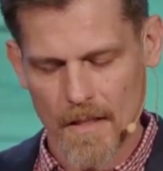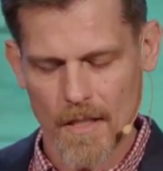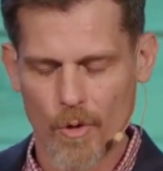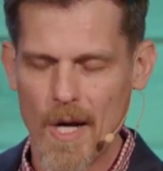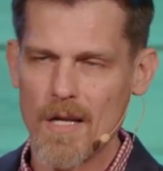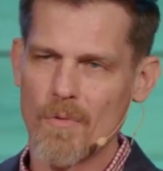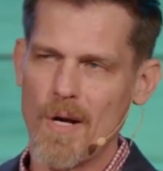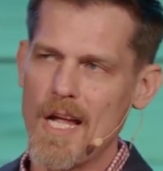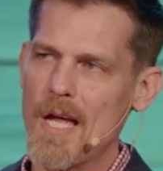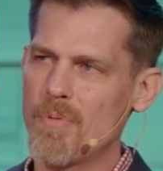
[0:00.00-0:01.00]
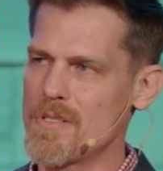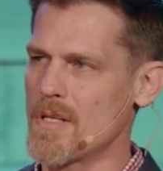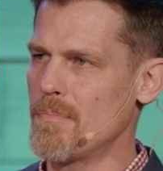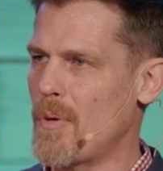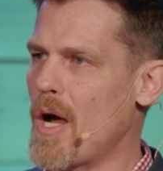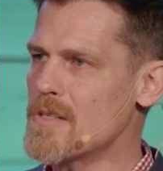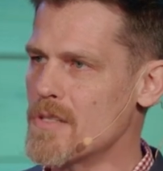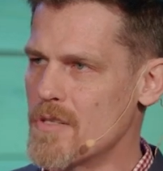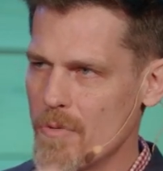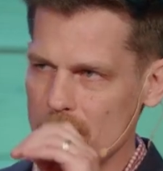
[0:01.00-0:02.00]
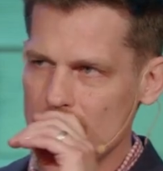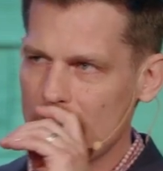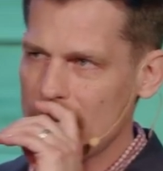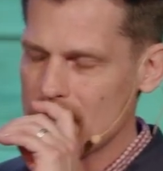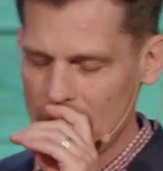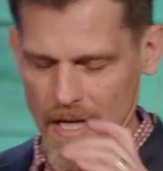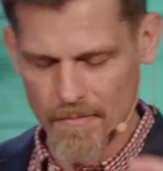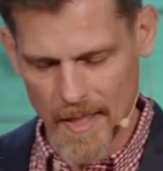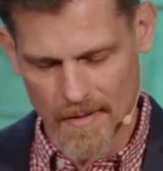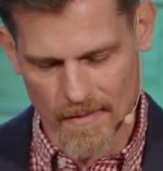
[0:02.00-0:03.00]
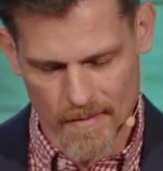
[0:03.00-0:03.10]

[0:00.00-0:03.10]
You know, Rahab was a prostitute when she got saved, but